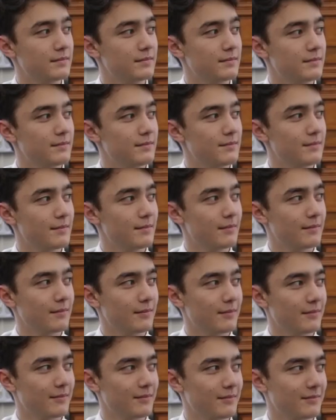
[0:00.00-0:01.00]

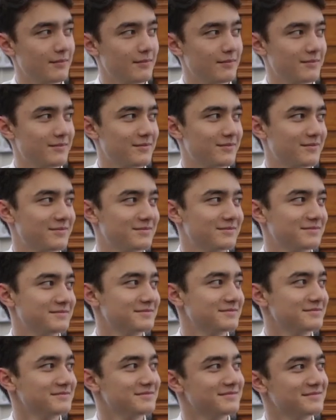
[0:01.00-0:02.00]

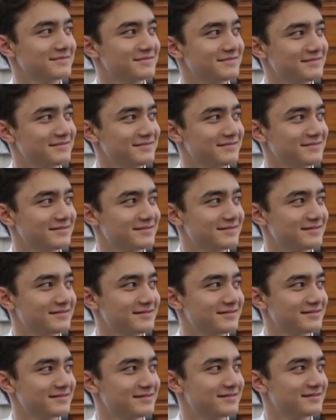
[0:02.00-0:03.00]

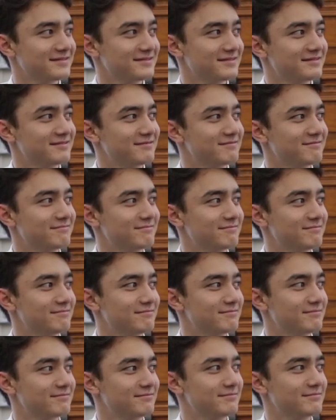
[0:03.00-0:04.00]

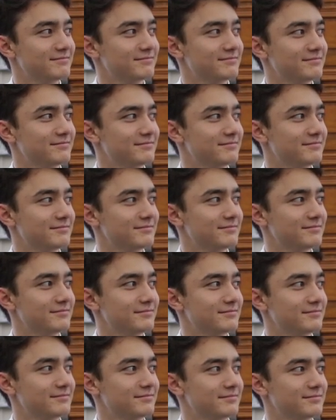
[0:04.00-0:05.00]

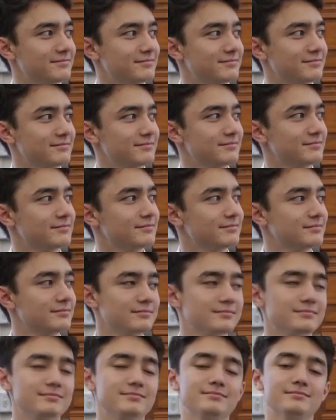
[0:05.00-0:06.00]

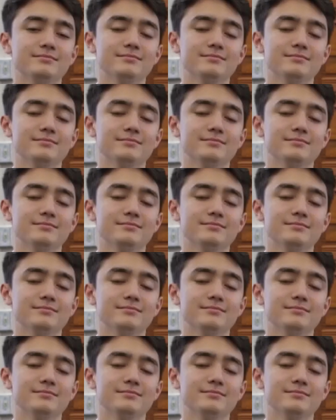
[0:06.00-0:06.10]
[no speech]